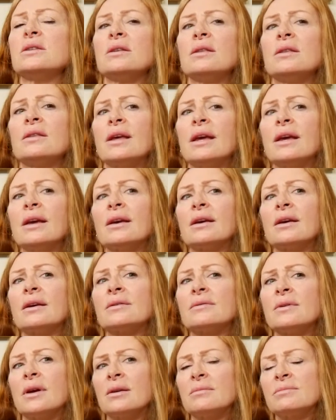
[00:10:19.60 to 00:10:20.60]
you
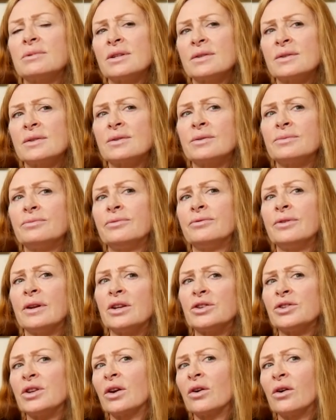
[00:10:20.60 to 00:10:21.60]
think, just
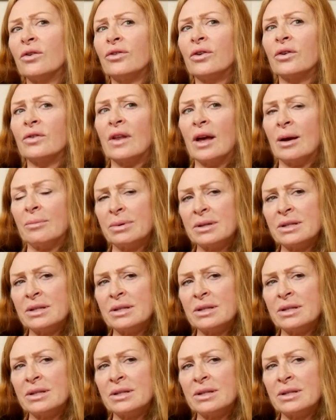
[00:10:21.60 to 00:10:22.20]
finishing off on that,